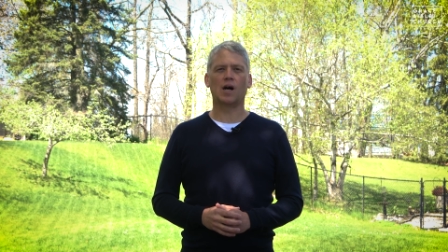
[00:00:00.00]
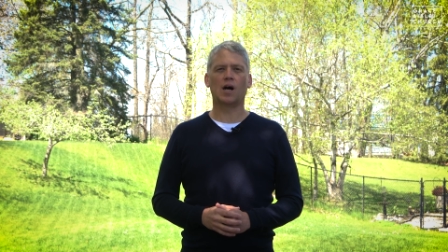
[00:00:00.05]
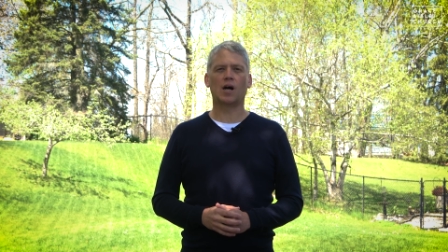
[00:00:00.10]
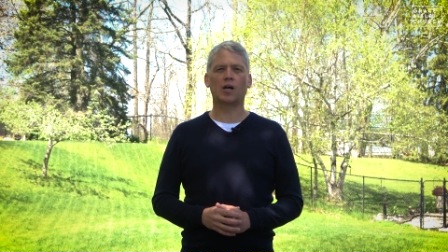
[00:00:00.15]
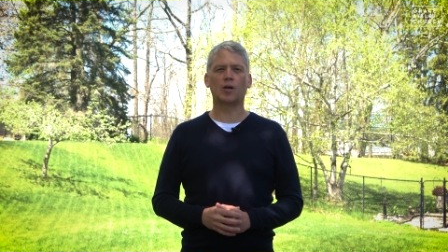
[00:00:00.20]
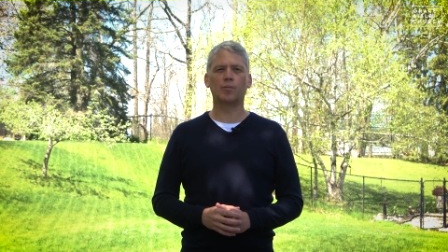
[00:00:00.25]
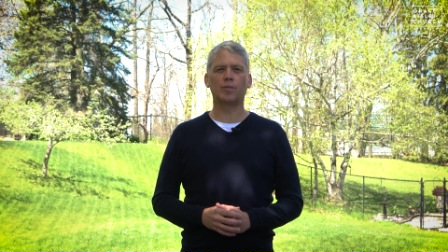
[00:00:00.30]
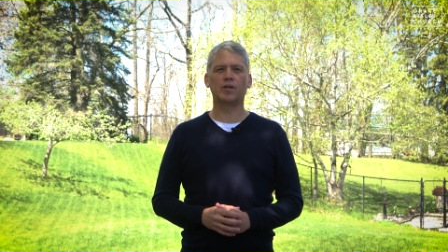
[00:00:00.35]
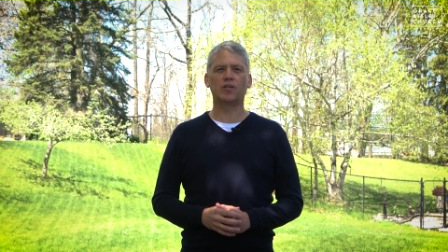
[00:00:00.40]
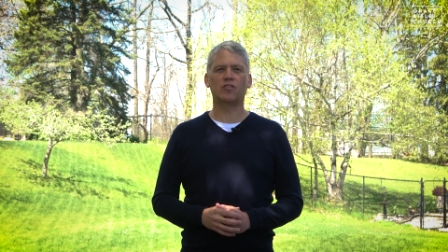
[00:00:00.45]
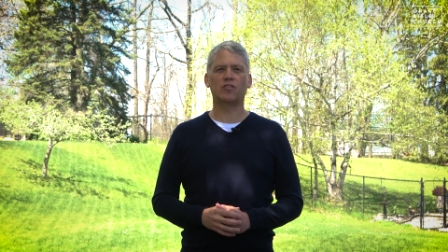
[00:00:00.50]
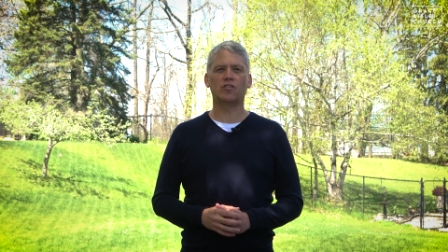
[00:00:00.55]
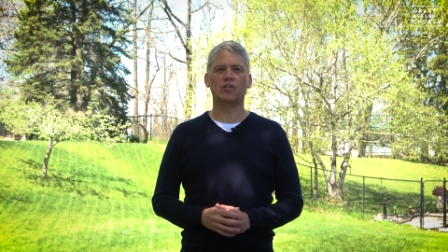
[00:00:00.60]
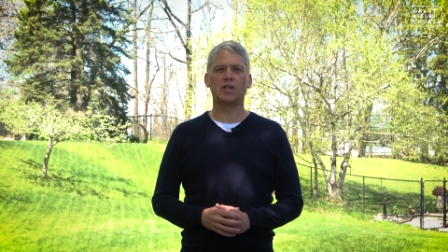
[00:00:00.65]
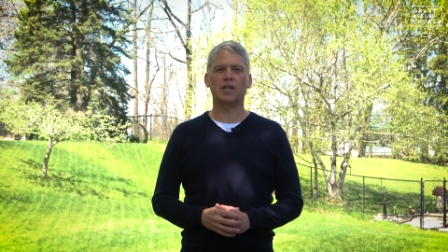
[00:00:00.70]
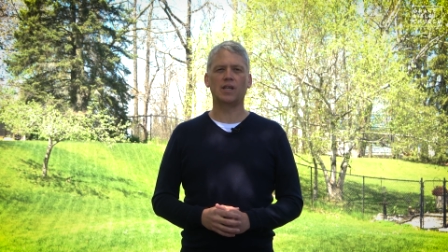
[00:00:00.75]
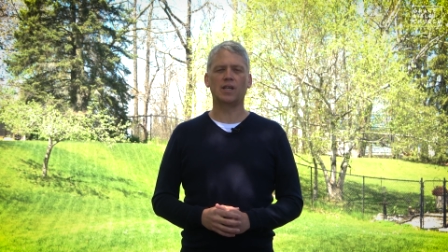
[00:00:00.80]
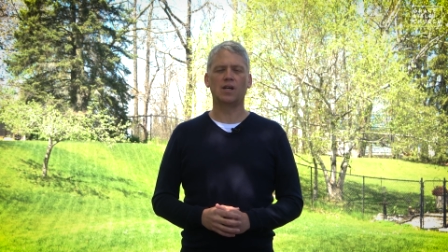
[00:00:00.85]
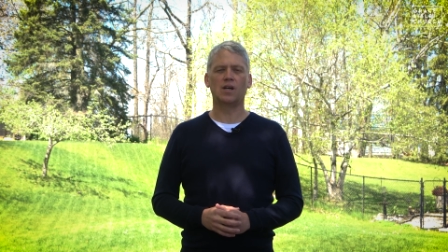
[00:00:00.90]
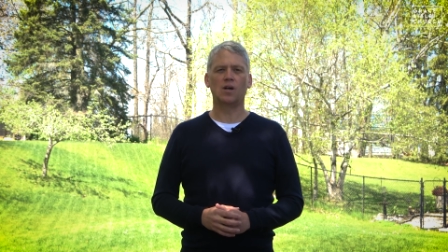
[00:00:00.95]

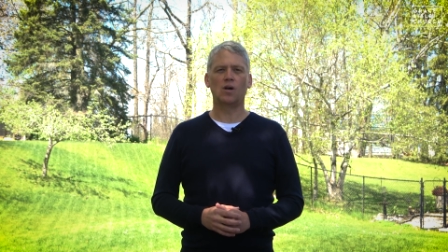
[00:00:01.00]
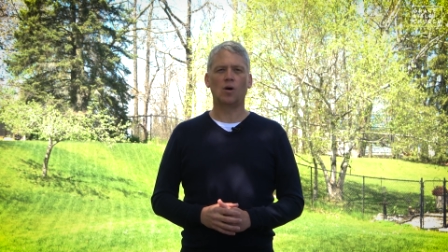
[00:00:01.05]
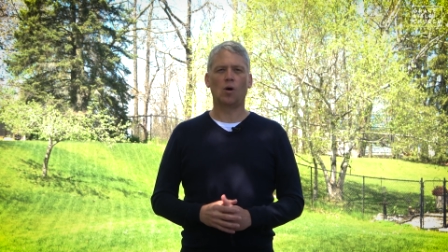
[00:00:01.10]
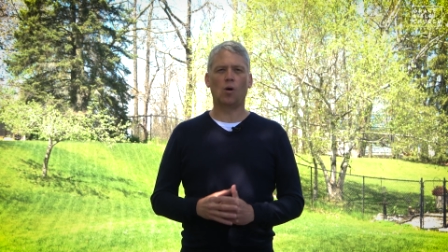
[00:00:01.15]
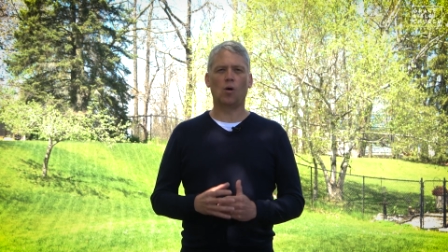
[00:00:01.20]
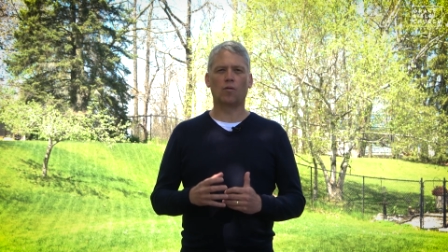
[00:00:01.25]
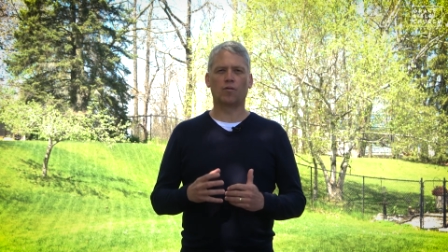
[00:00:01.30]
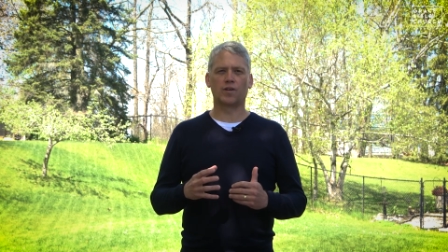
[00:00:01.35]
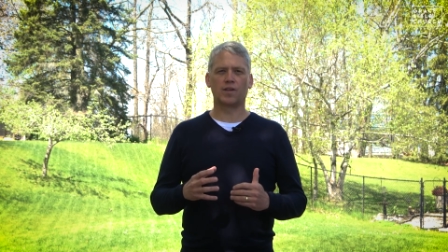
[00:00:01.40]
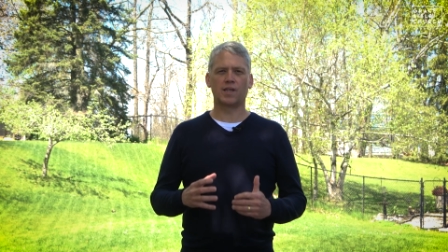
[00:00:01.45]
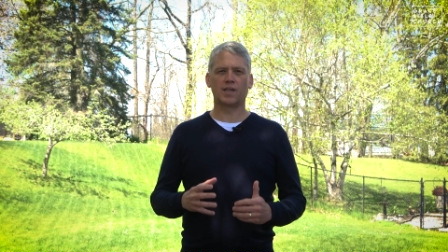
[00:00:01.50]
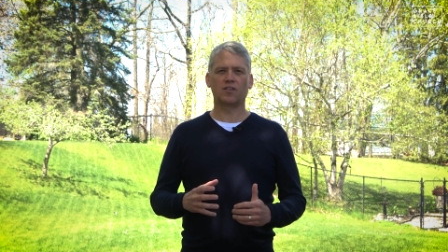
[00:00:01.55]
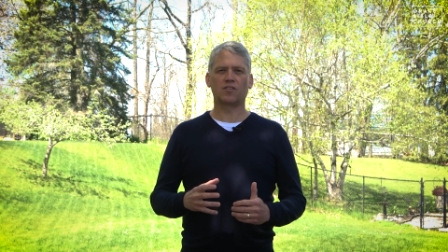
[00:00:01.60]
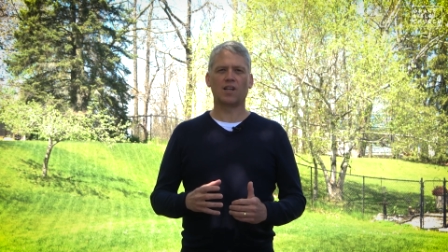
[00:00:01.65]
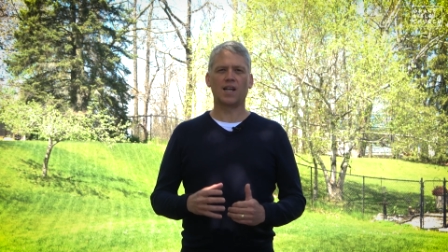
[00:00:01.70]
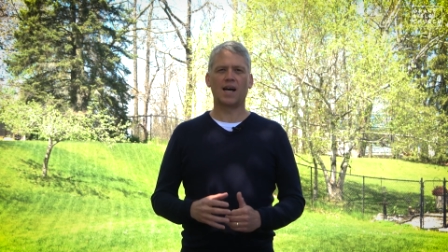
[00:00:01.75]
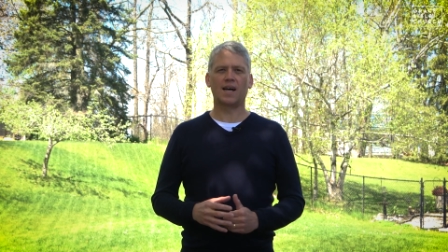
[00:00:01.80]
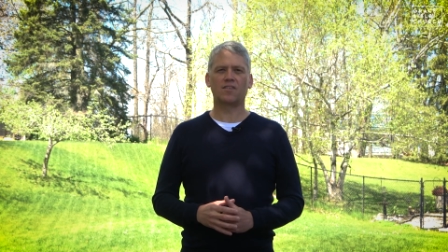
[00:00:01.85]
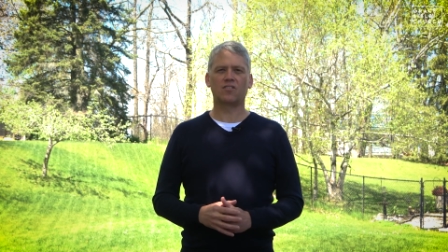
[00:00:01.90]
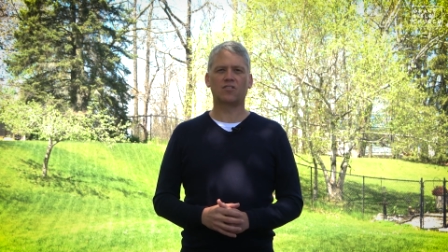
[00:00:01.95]
RBC over these
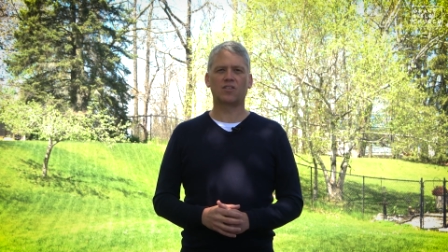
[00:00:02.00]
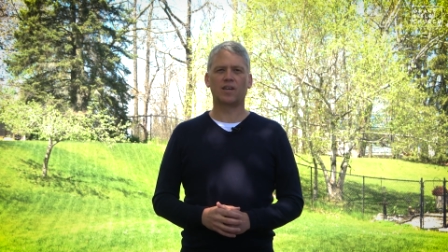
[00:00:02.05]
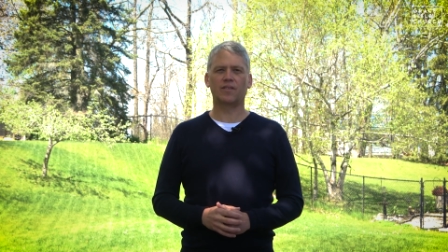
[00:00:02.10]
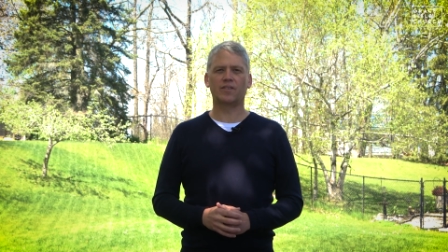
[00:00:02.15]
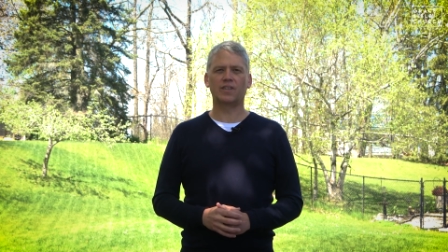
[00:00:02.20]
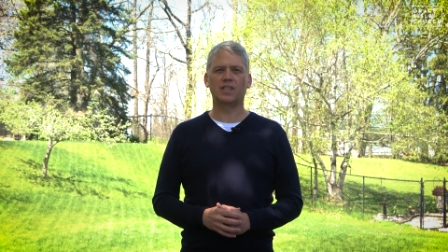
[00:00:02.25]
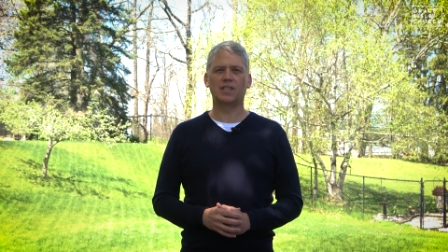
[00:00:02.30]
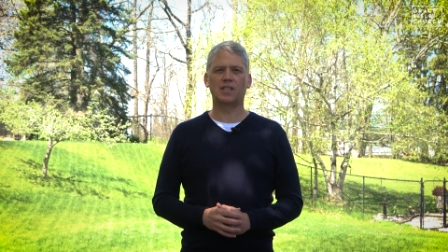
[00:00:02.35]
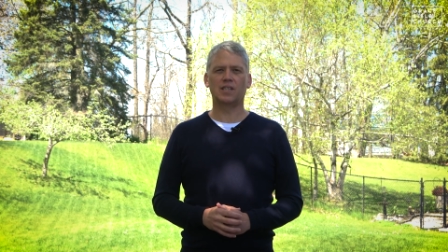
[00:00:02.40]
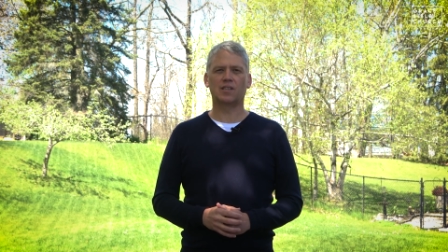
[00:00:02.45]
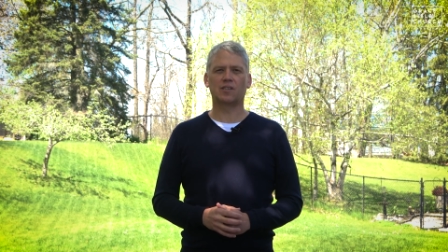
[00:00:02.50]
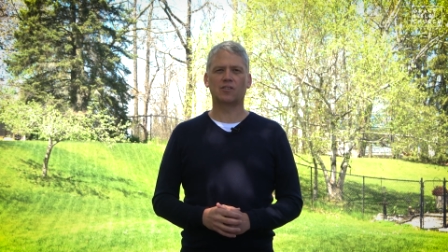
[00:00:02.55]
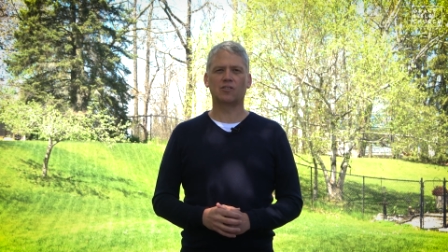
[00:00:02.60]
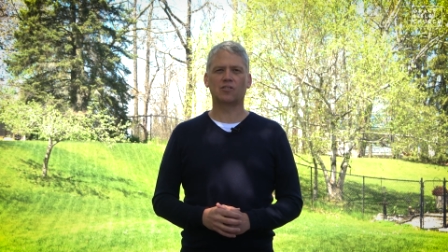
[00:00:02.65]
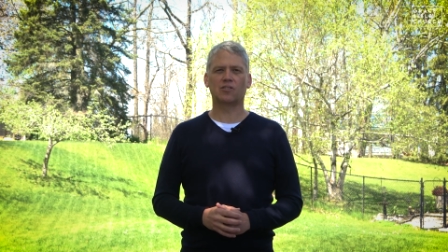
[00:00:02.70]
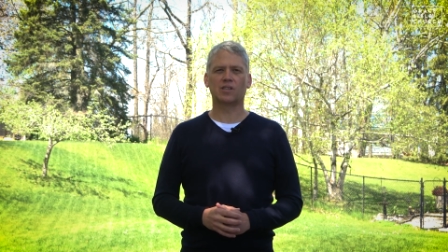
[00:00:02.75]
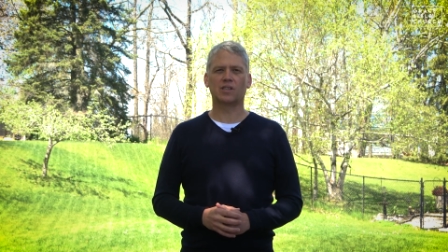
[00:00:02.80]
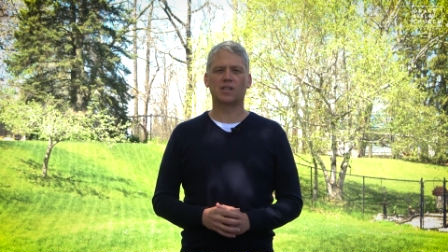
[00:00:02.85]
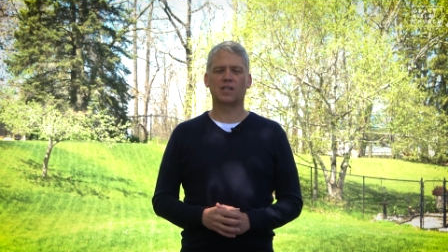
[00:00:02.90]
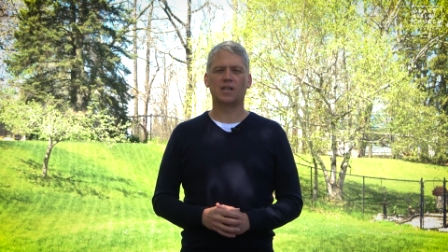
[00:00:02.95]
last 7 years,